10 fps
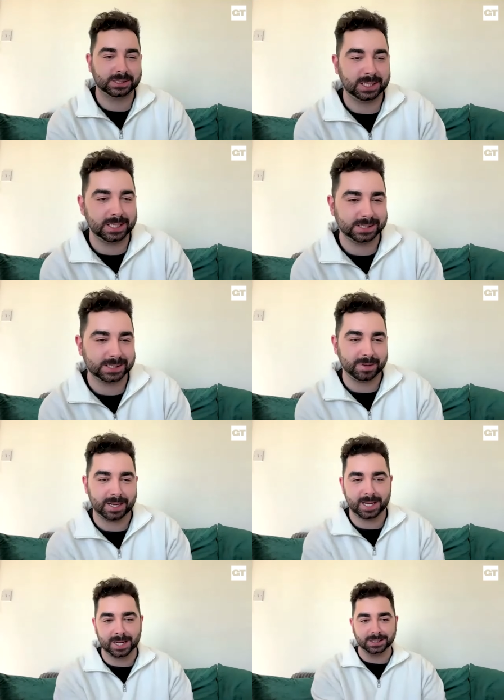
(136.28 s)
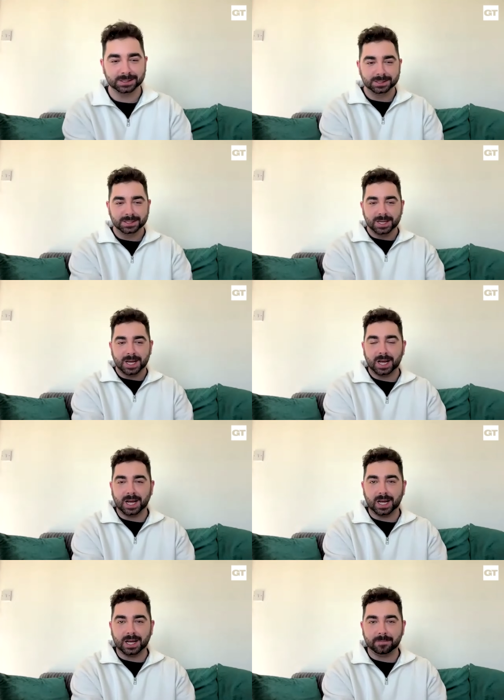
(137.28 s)
He's a mere.
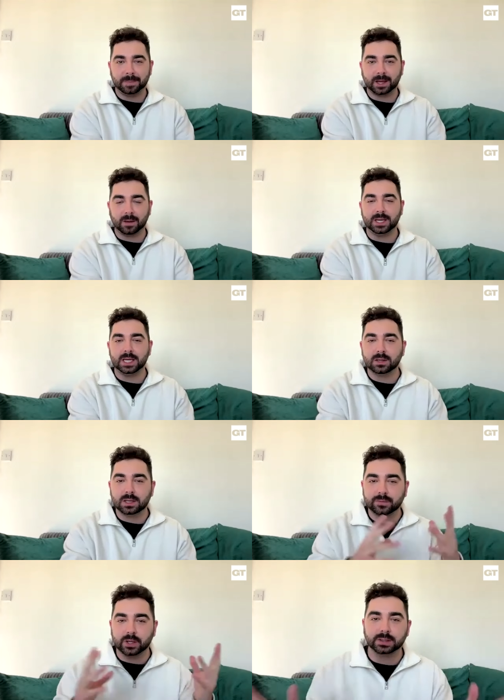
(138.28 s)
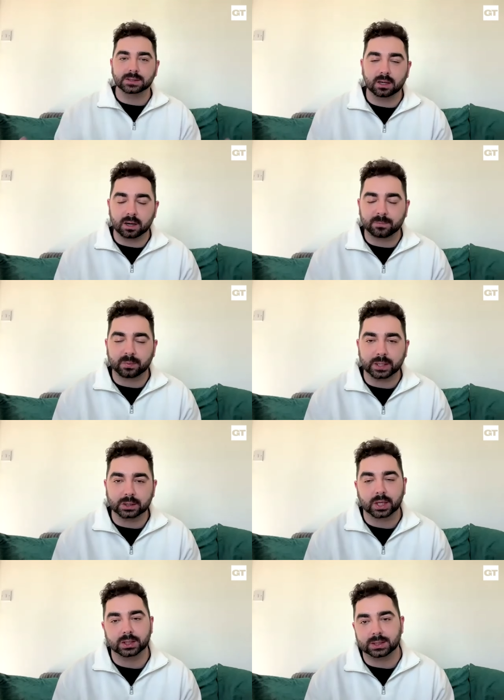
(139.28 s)
I mean, even though it's a pretty
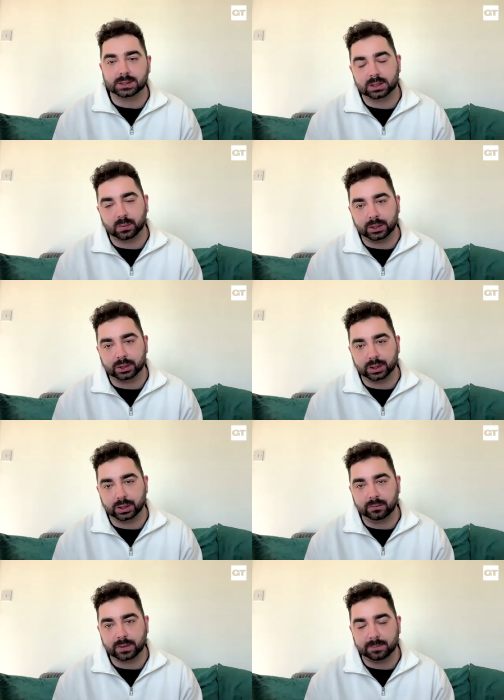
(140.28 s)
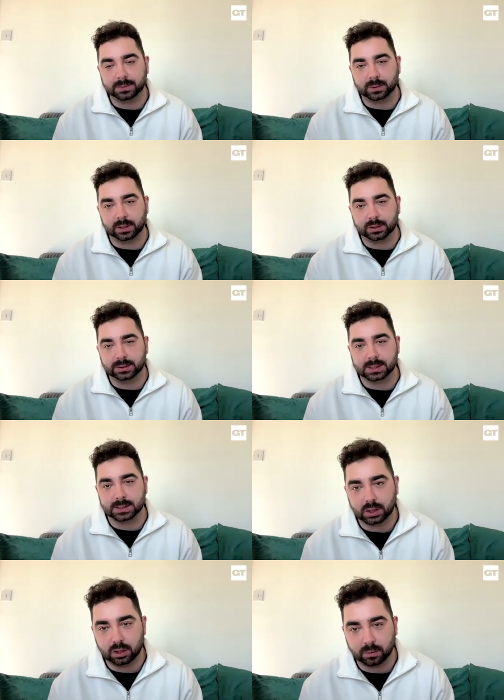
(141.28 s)
tragic situation, you've kept a really good
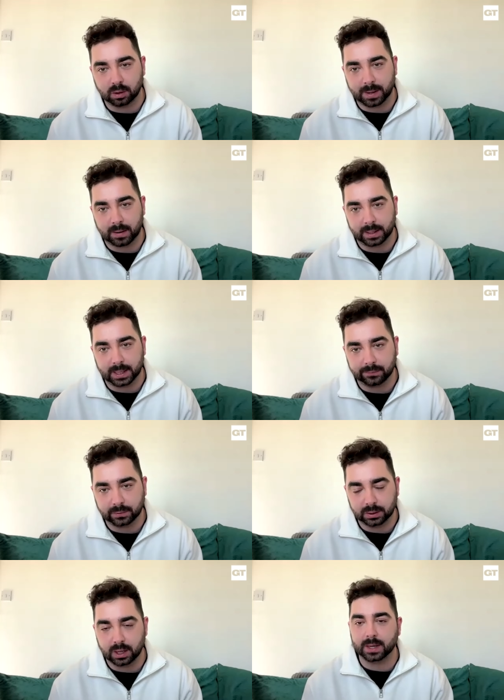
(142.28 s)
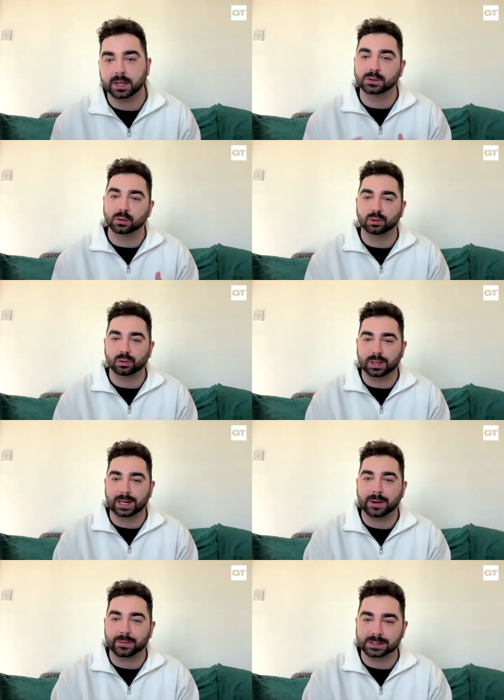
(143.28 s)
sense of humor about it, haven't you? I mean, I saw your
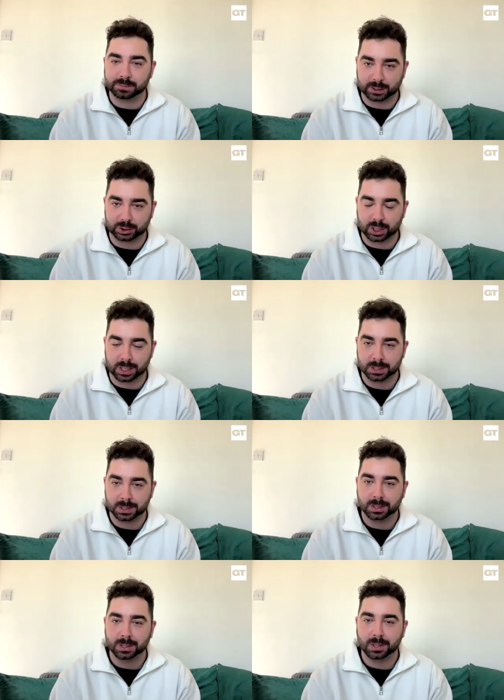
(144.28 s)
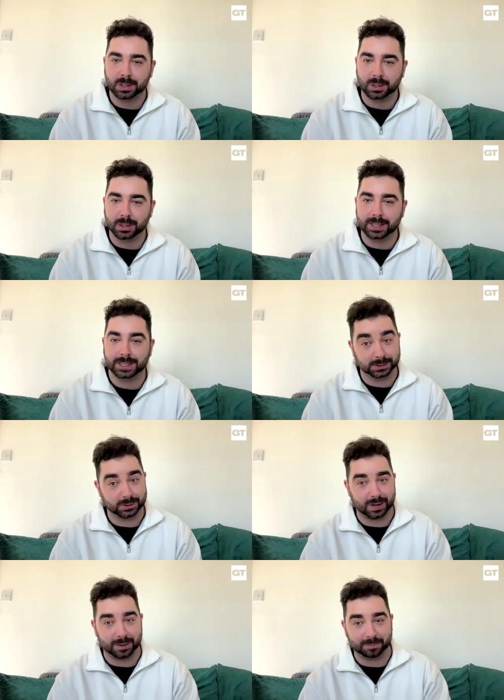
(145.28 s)
hilarious picture on
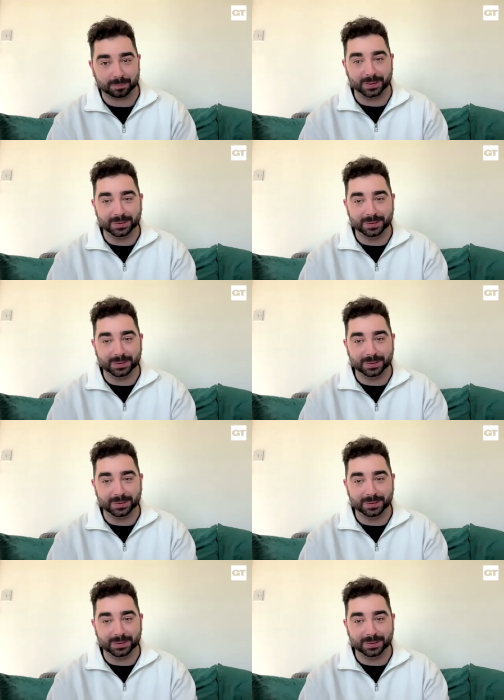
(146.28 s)
Instagram.